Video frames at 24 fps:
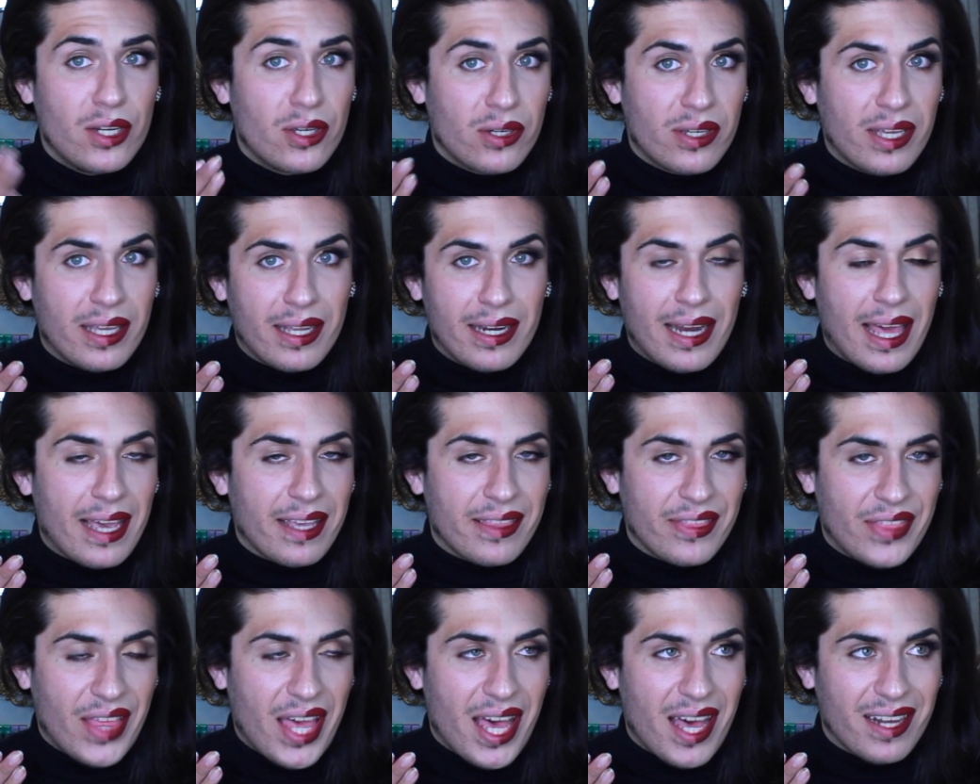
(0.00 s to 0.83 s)
looking
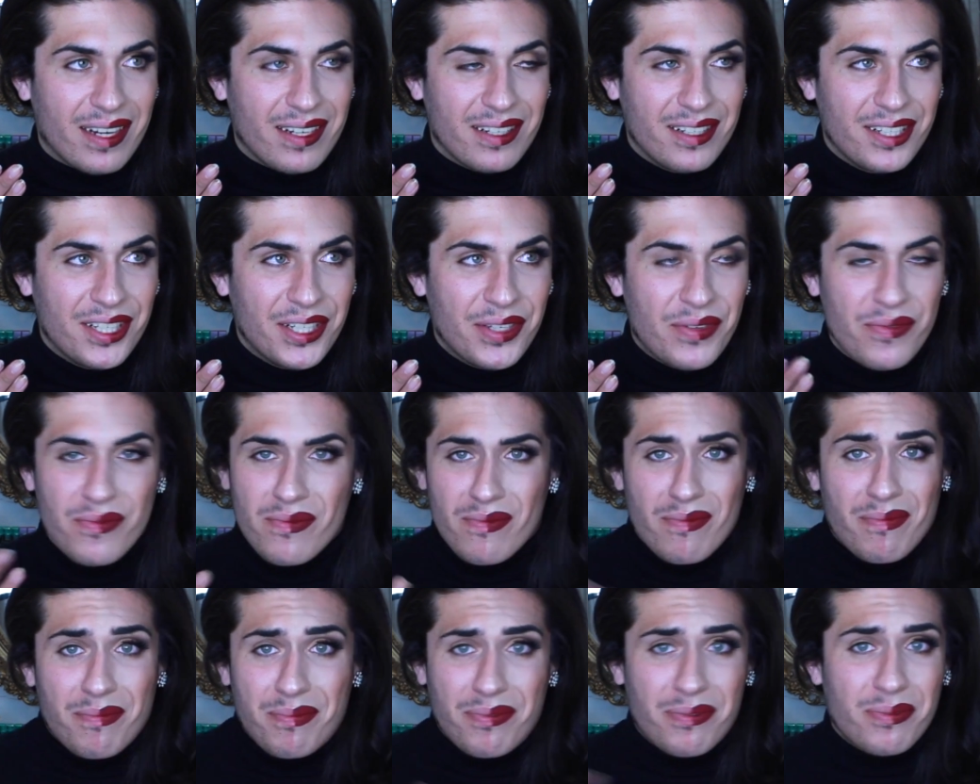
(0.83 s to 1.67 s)
like that.
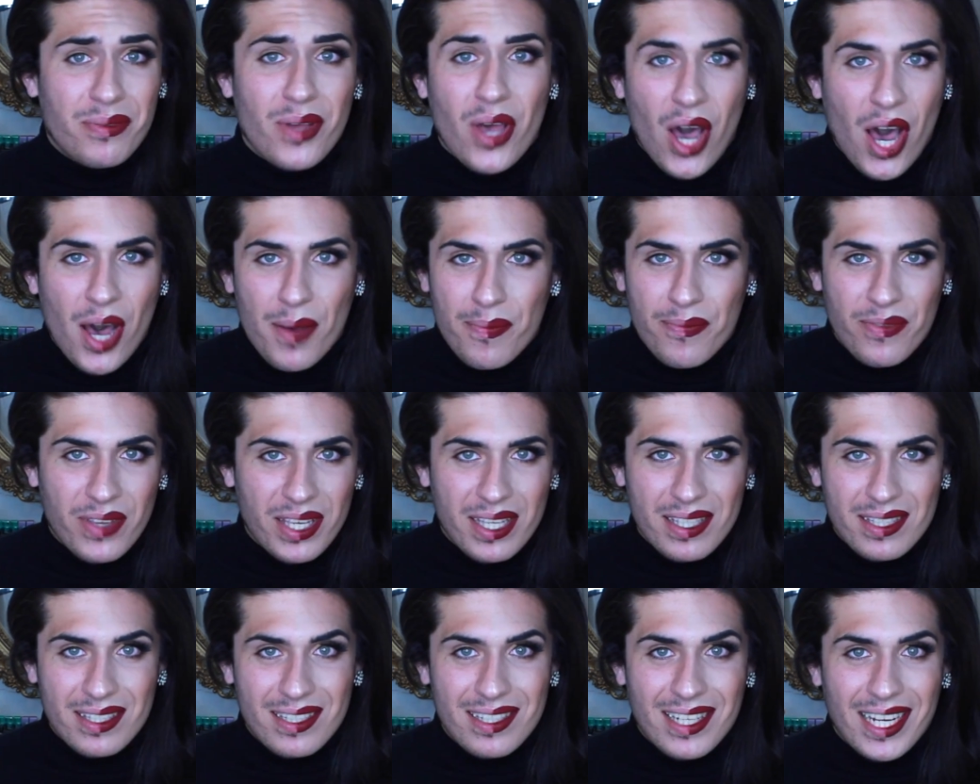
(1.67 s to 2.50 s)

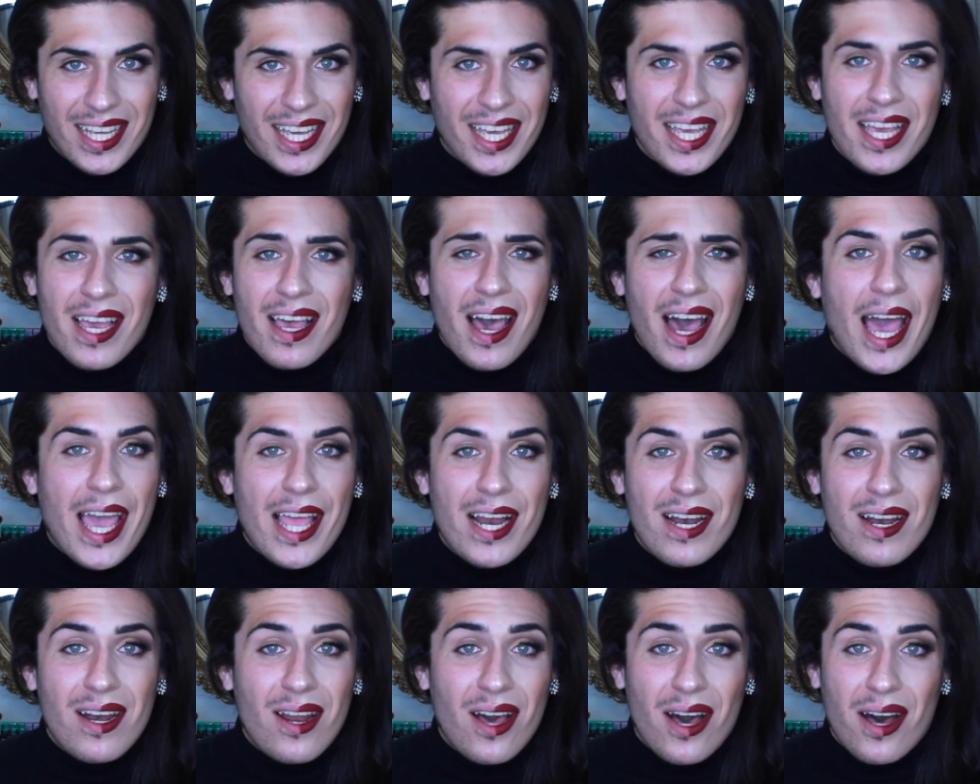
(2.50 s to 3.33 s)
Obviously,
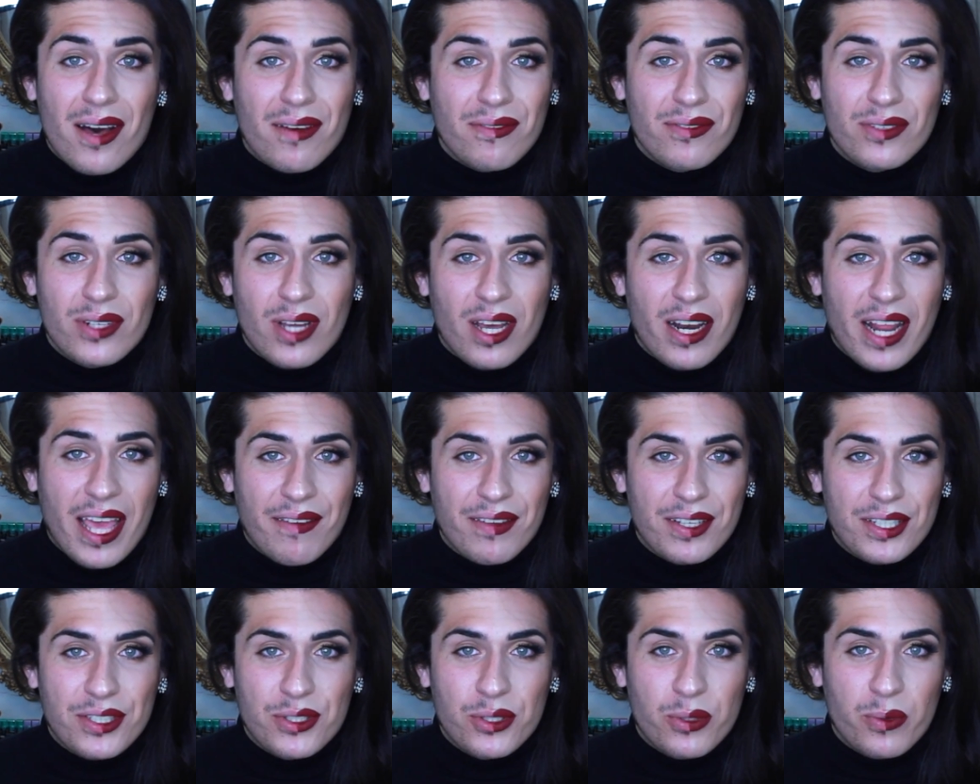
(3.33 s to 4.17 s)
I love not
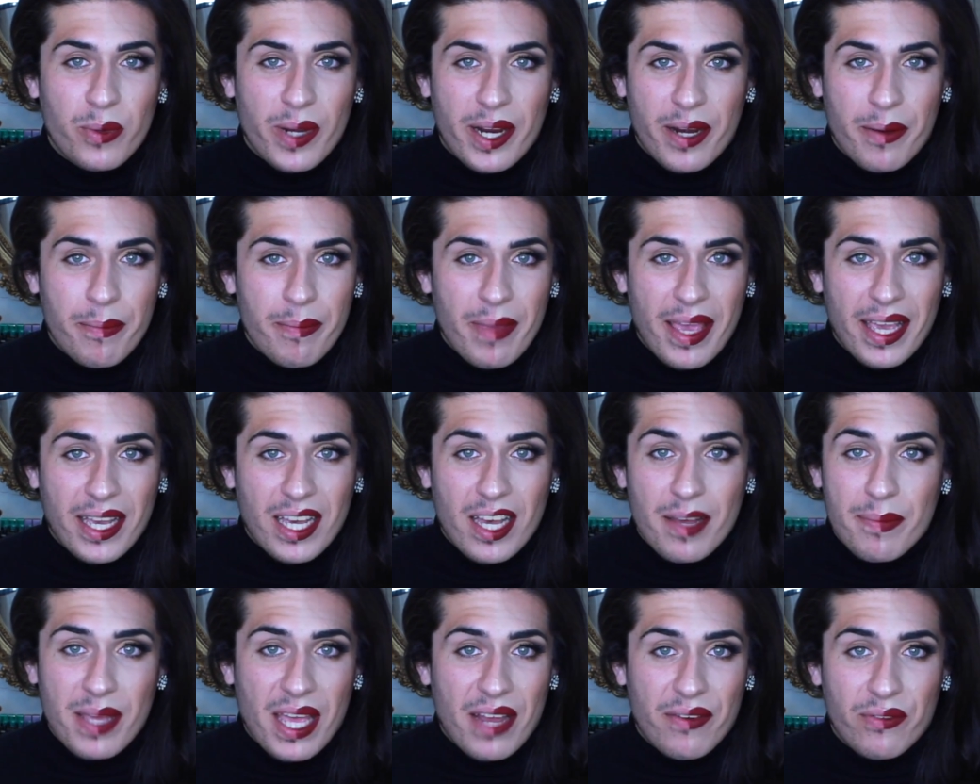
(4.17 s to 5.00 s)
having to wear
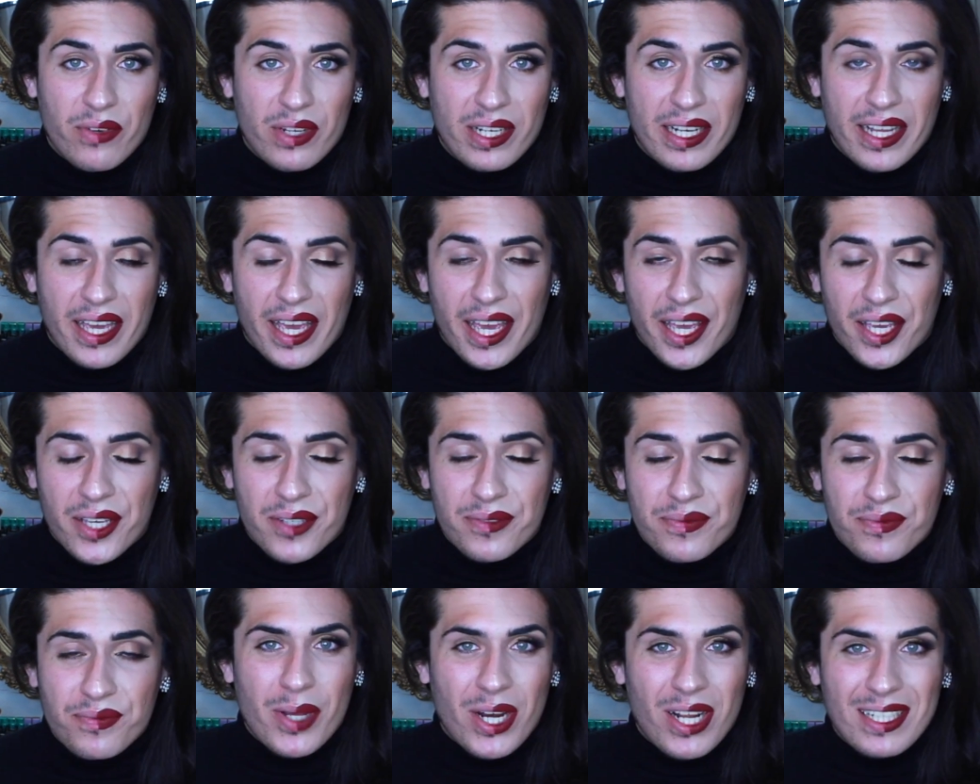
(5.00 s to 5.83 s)
makeup every
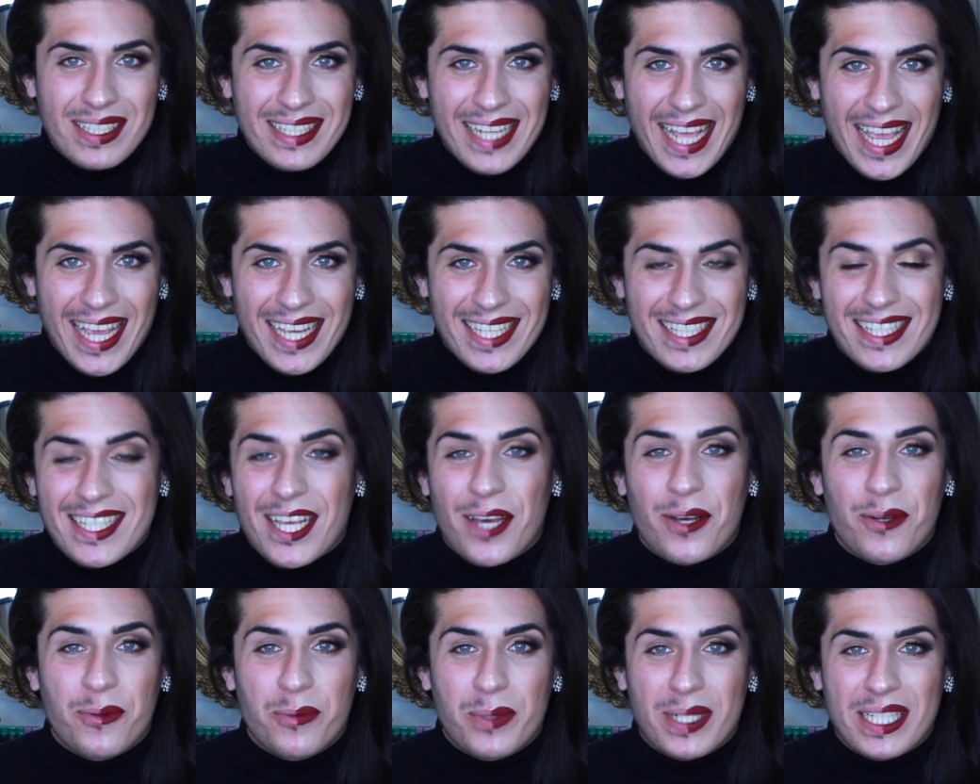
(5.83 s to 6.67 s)
day, but on days
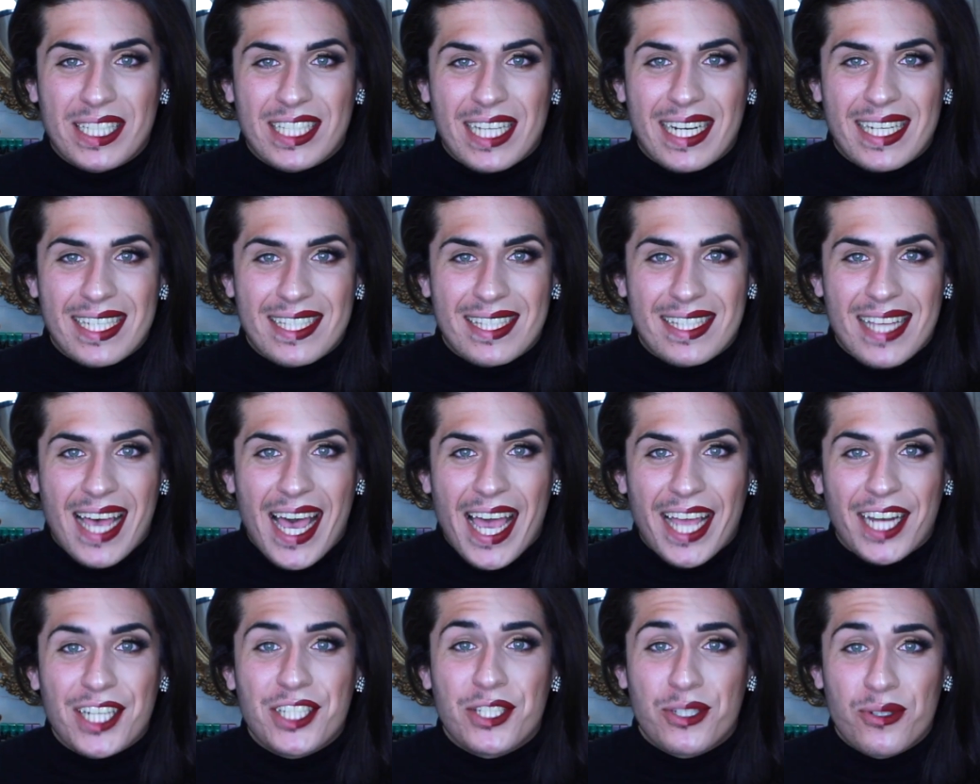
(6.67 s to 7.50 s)
on which I
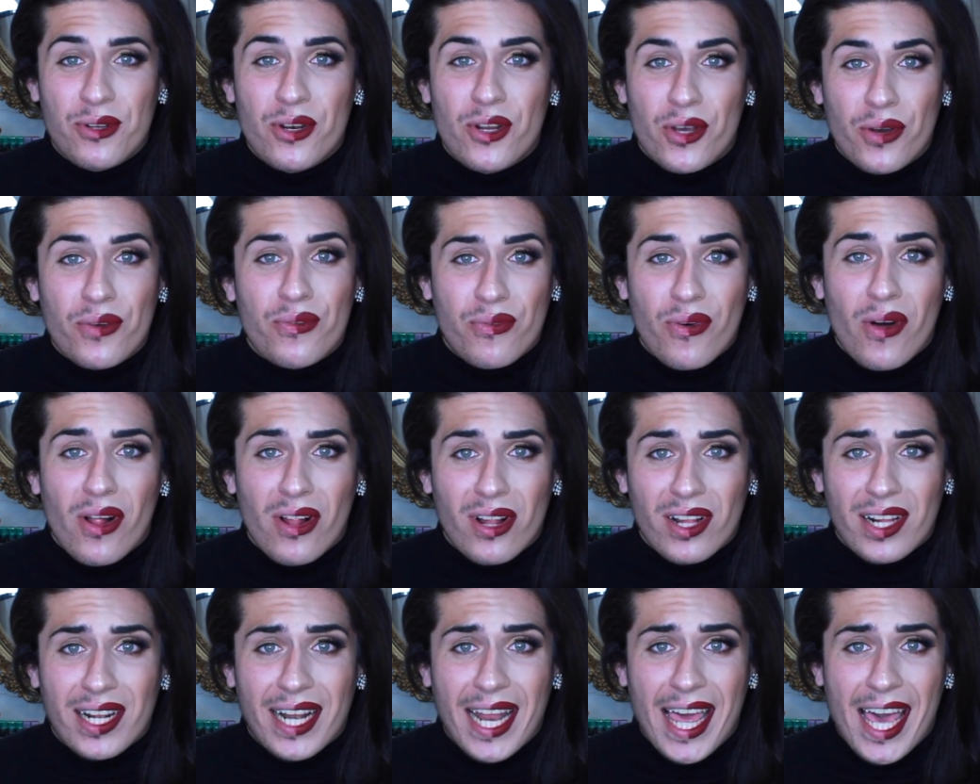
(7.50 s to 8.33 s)
decide to look
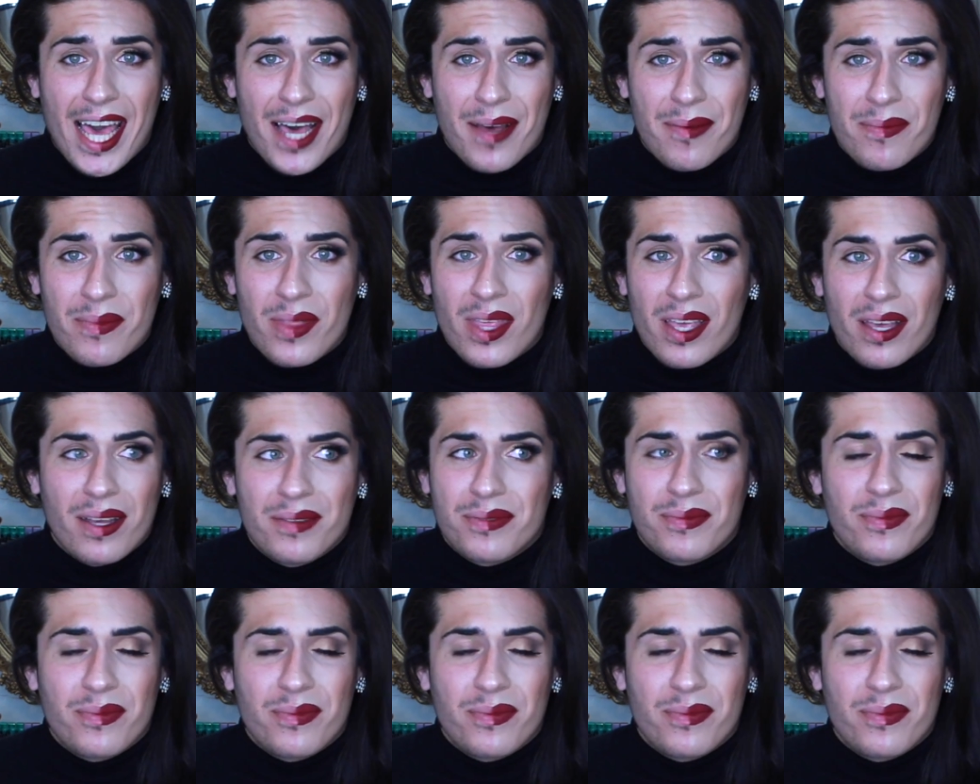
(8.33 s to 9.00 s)
full glam,